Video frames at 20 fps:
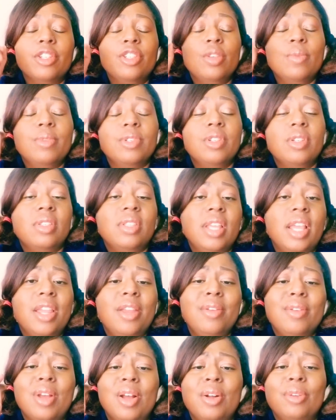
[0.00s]
And she was just
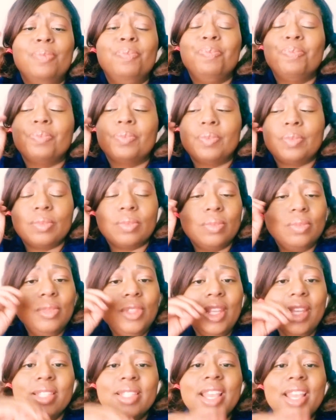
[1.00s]
saying,
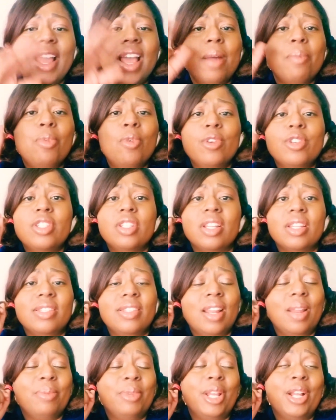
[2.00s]
saying how Portia done
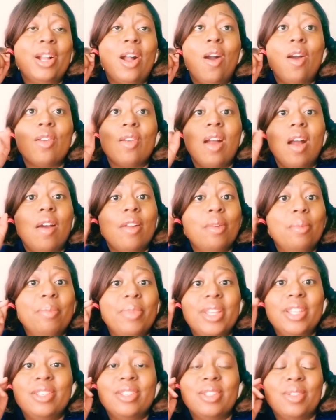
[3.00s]
sat up there and called her all them
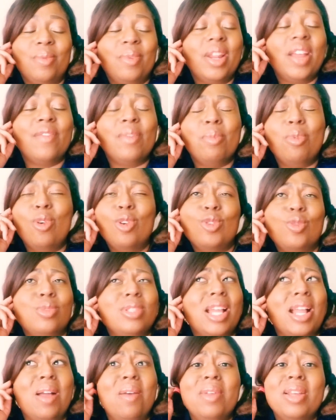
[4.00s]
bitches or whatever. Portia
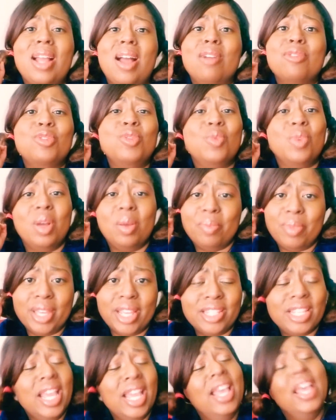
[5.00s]
was like, I only called you one
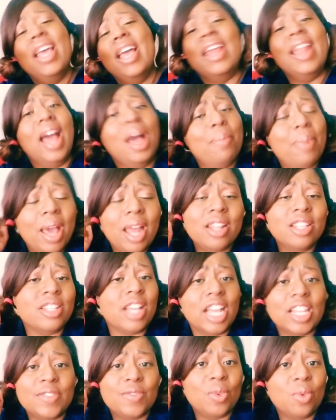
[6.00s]
bitch and I
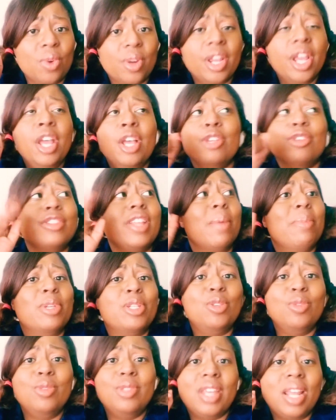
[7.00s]
apologize for it. She's like,
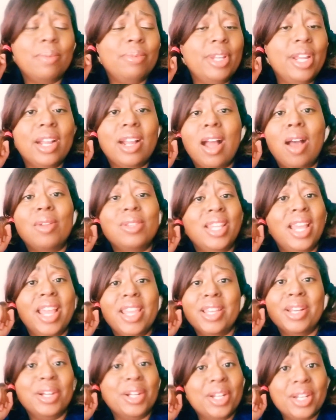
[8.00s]
but you sat up there and called
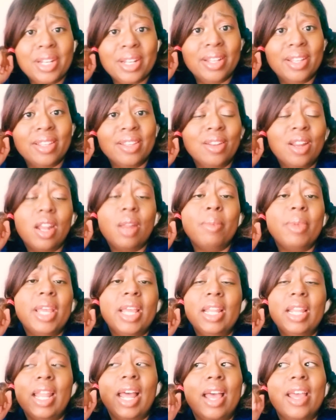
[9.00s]
Tanya a cunt. You know what I
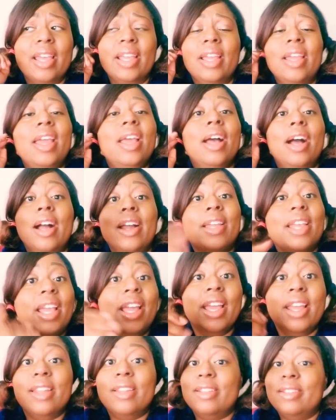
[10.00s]
mean? Like,
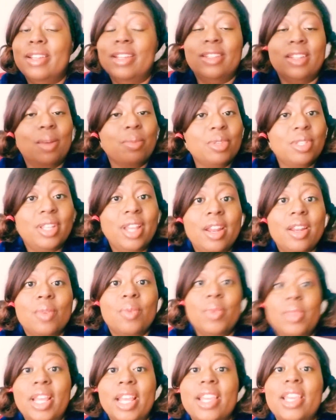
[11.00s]
again, the double
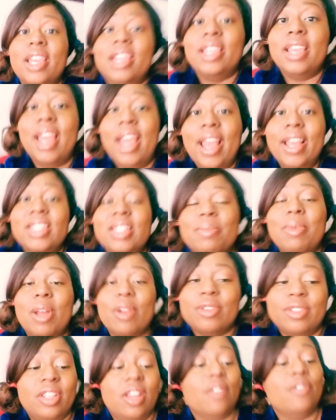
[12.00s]
standard that Kenya has
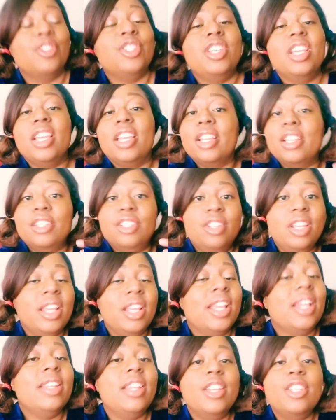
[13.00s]
about herself. She can
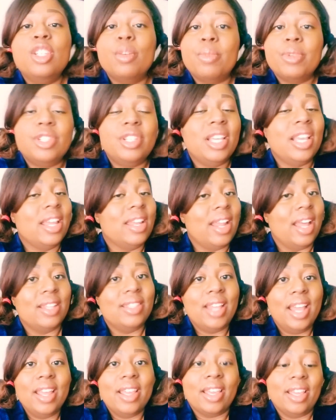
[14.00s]
dish it, but she
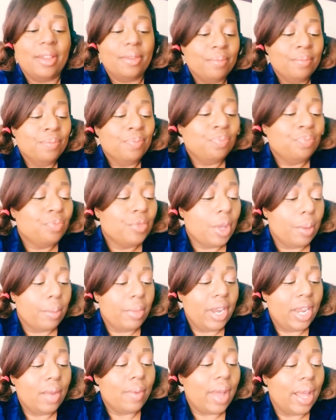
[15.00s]
cannot take it.
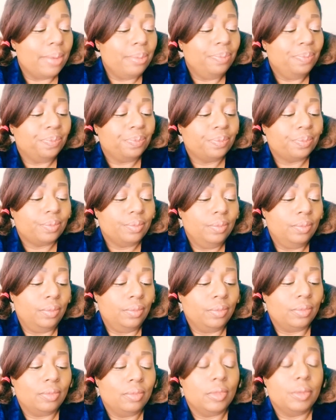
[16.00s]
But anyway,
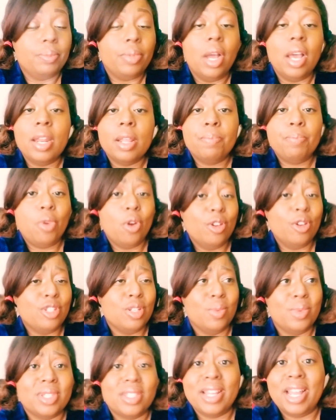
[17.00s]
honey,
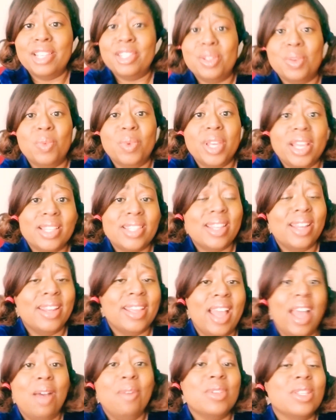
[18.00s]
Portia was snatching wigs,
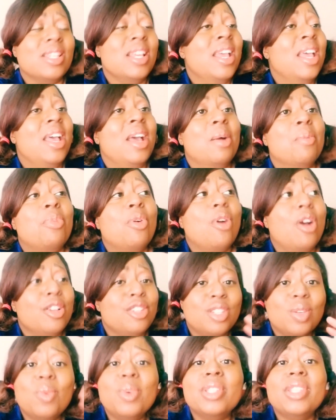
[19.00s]
honey.
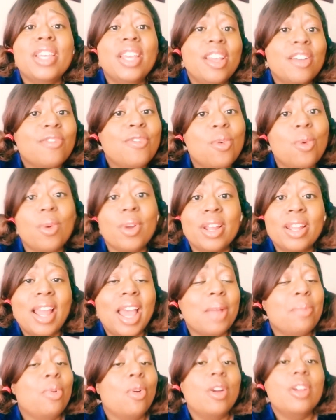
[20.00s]
Portia was here for it.
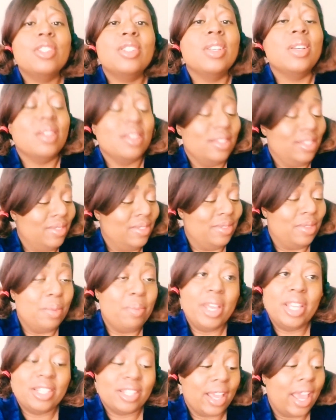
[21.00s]
Like, Portia, the
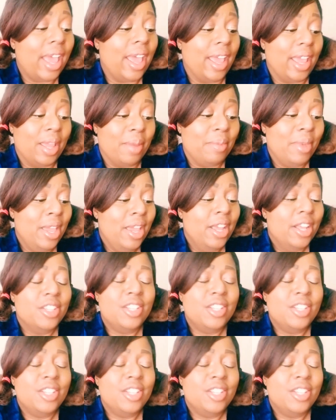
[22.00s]
bitch came.